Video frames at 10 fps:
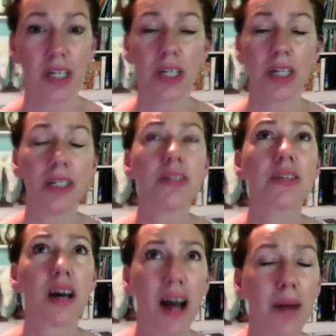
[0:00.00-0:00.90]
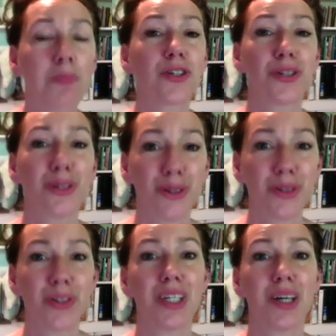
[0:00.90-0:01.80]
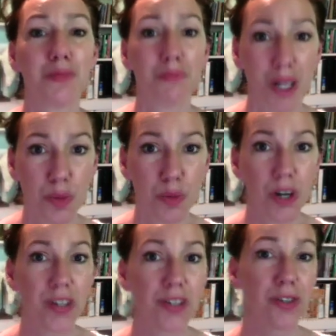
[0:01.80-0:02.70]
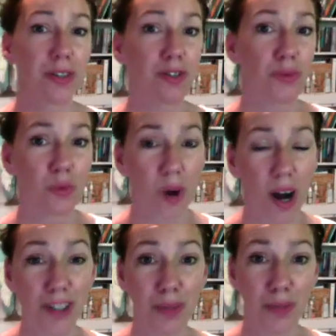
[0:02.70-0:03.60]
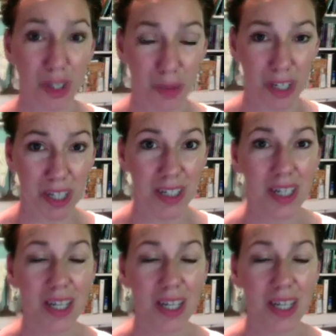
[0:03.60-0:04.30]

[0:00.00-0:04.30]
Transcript: It is absolutely mesmerizing to watch it being made,